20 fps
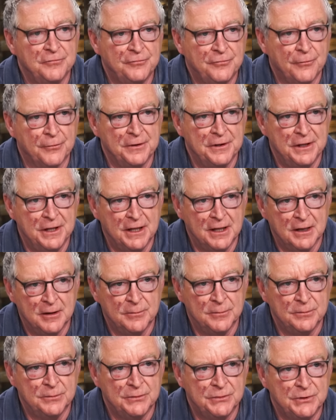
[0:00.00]
for
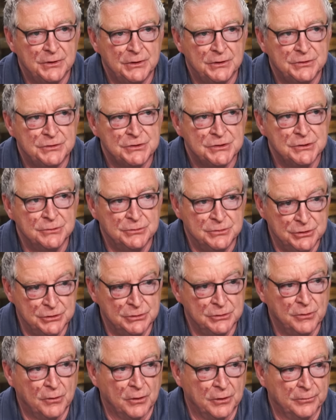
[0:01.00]
them to
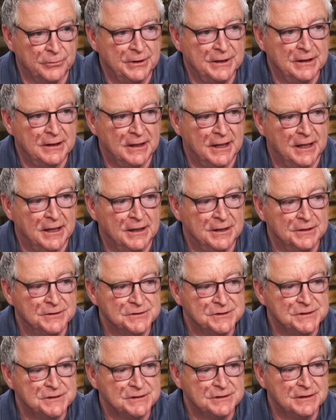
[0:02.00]
do or
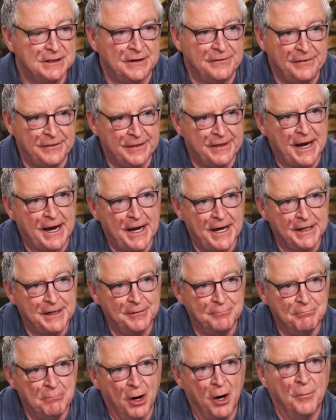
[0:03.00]
realize in that
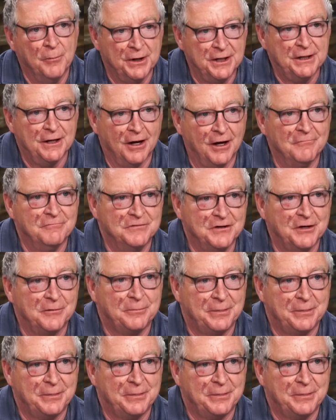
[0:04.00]
moment of their